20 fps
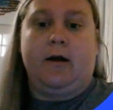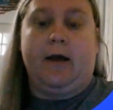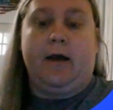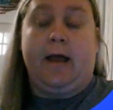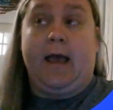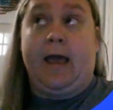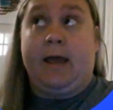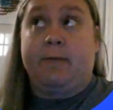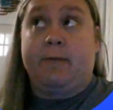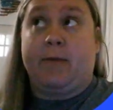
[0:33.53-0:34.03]

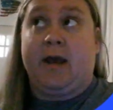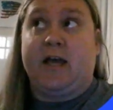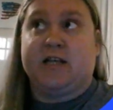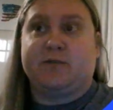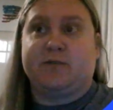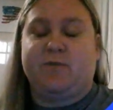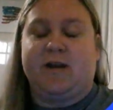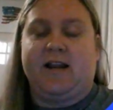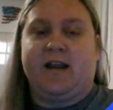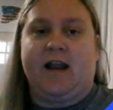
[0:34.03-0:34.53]
and my
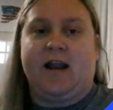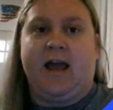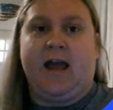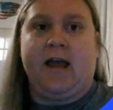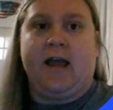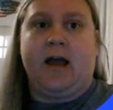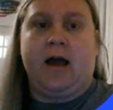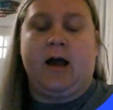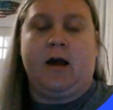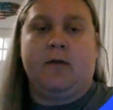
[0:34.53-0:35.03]
husband and I,
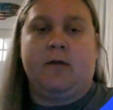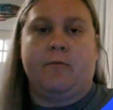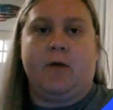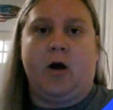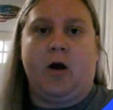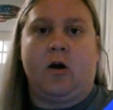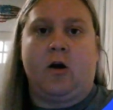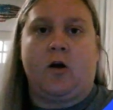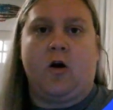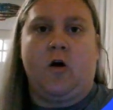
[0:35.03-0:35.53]

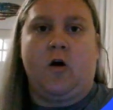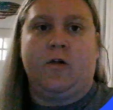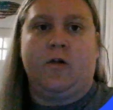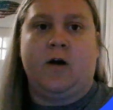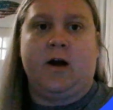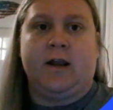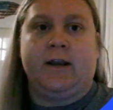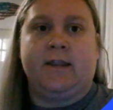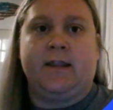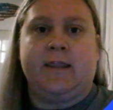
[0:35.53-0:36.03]
are all
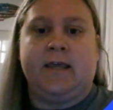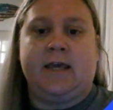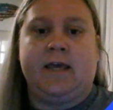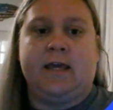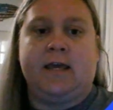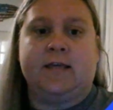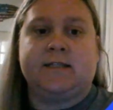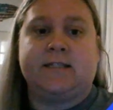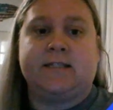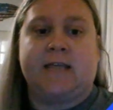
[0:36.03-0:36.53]
on
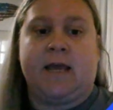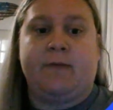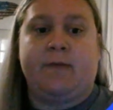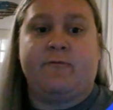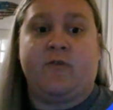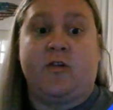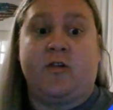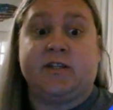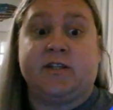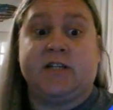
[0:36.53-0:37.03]
the same
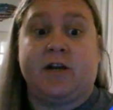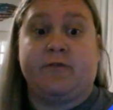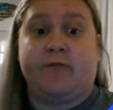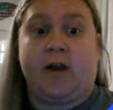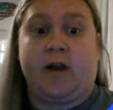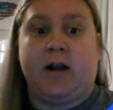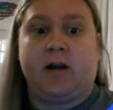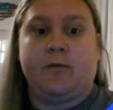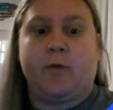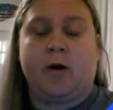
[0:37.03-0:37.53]
volunteer
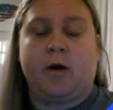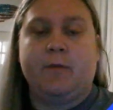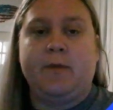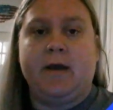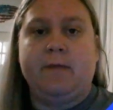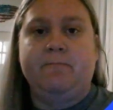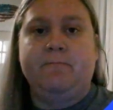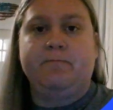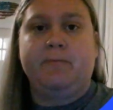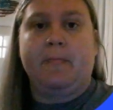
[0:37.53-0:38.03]
fire department.
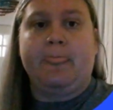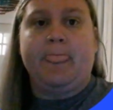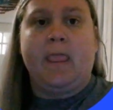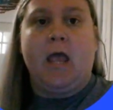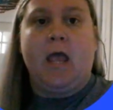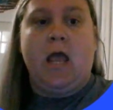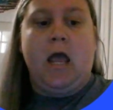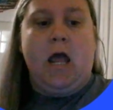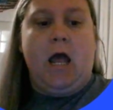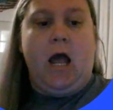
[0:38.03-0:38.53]

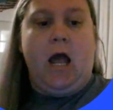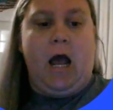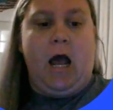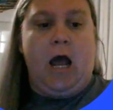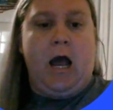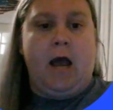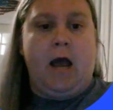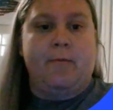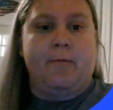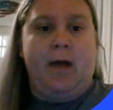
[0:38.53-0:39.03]

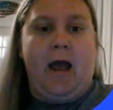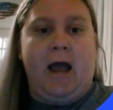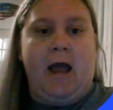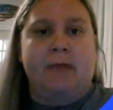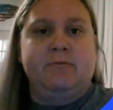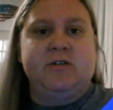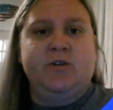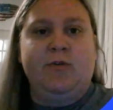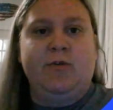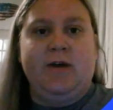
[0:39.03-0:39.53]
I'm
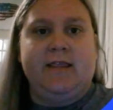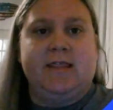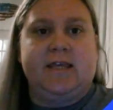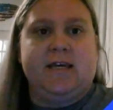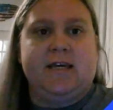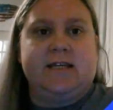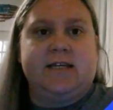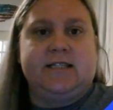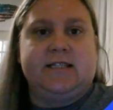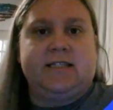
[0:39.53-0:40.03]
doing
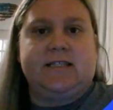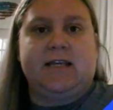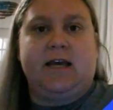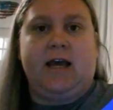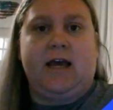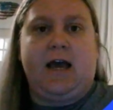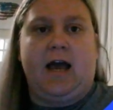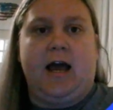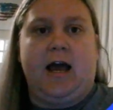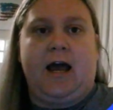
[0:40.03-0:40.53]
this
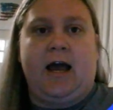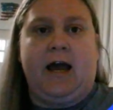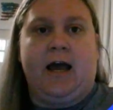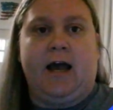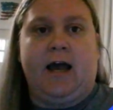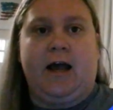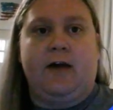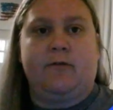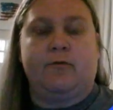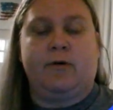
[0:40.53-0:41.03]

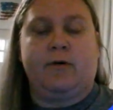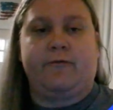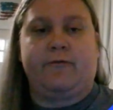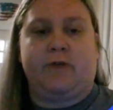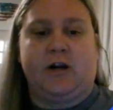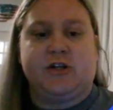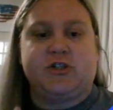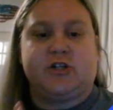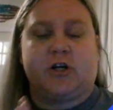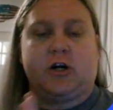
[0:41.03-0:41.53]

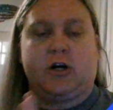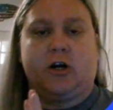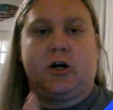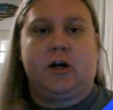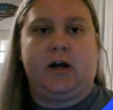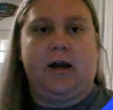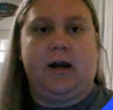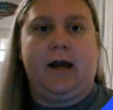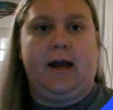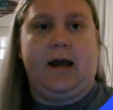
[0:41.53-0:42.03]

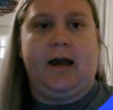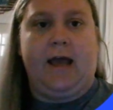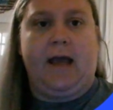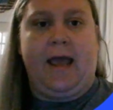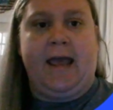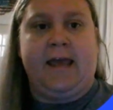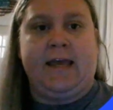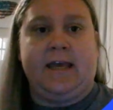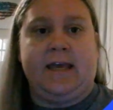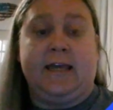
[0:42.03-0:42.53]
refresher,
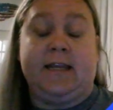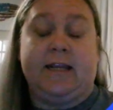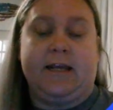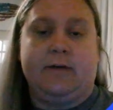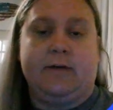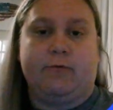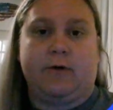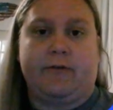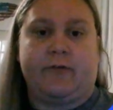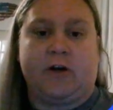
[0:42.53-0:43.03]

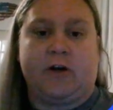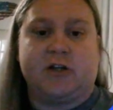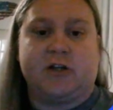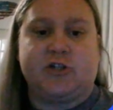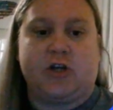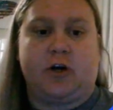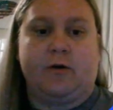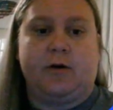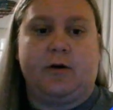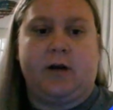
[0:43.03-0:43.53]
AED
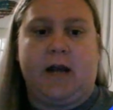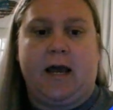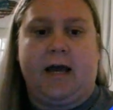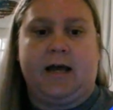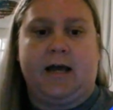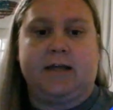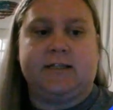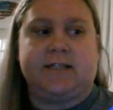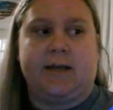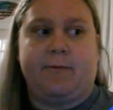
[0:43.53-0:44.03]
refresher.
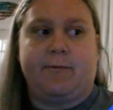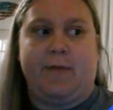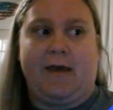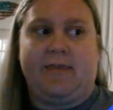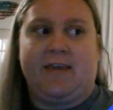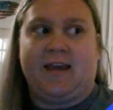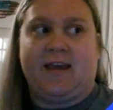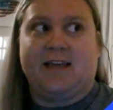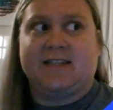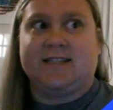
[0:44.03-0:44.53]
Some may
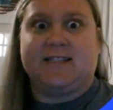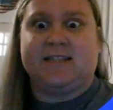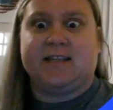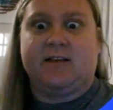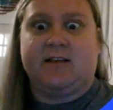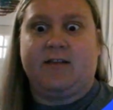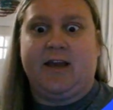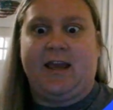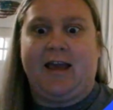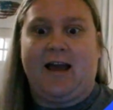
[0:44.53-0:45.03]
think it's
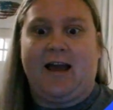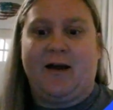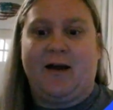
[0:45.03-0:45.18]
silly,